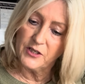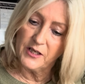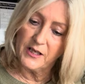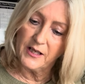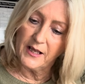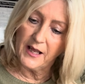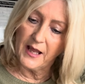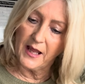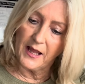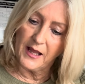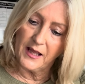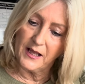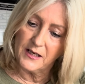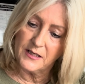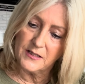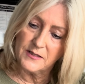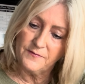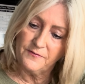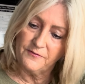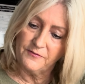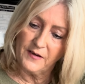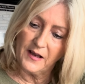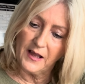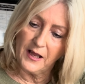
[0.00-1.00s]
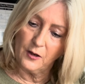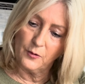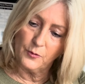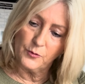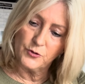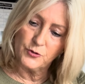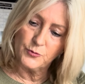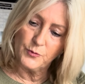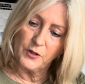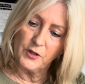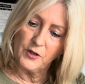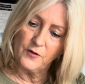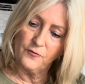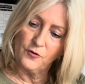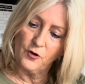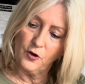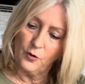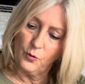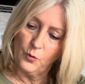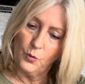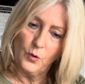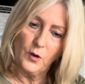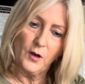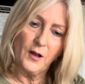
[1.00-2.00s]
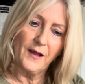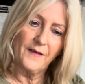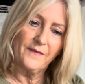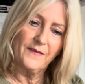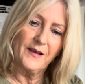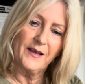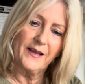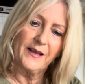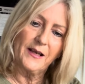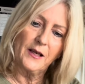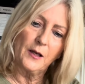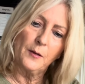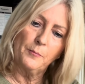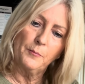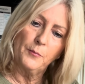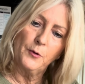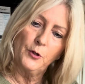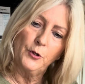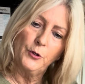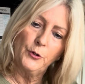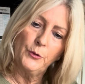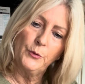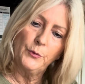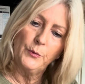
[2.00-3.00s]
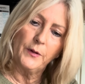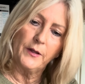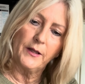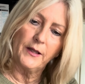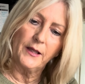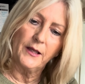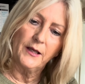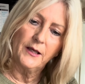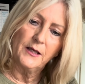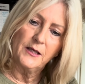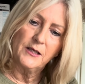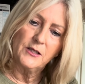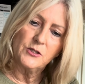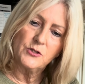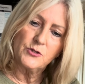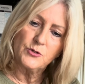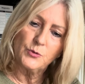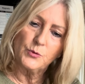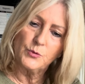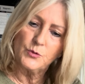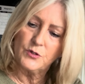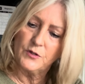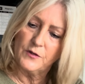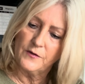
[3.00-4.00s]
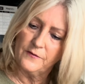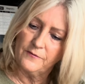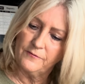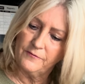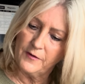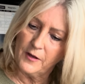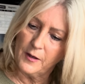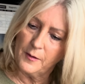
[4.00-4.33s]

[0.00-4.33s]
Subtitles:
get flowers when you've got all like the little bluey sort of,